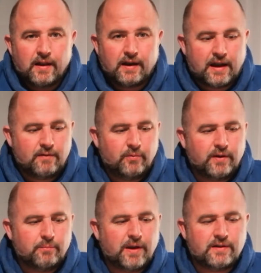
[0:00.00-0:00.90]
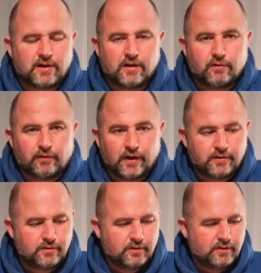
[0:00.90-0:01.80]
and then with a bit of tidal
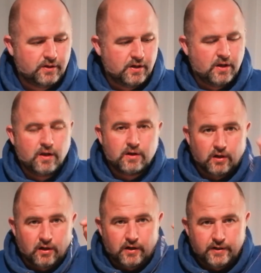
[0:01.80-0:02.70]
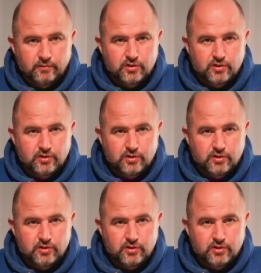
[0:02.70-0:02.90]
flow, your line will